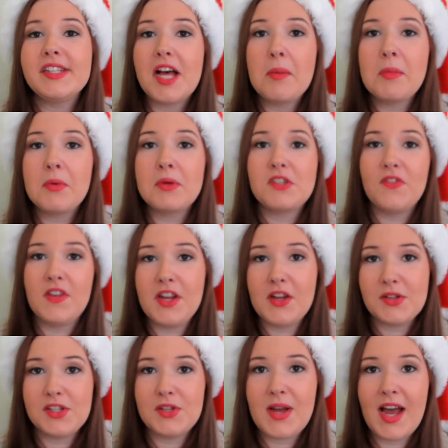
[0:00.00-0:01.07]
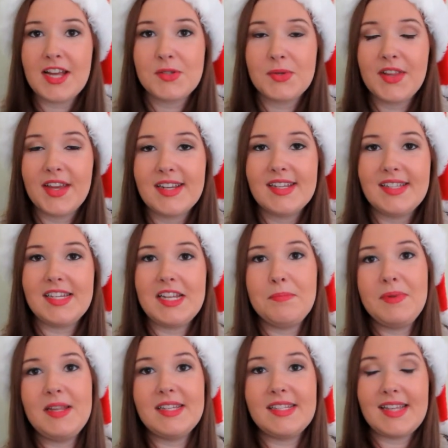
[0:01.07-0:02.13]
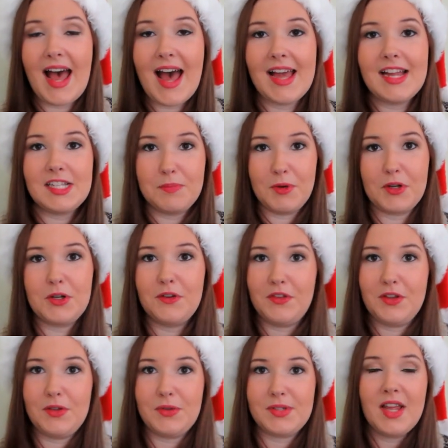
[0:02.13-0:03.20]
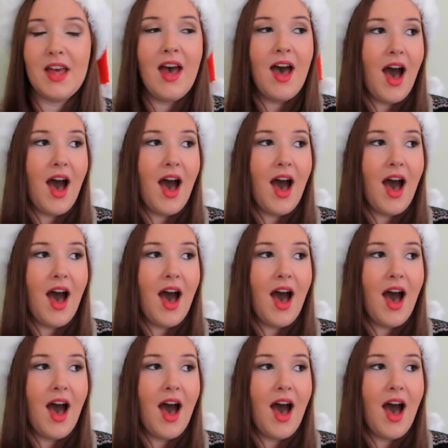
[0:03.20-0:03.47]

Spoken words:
tell me which videos you guys would like to see besides book reviews.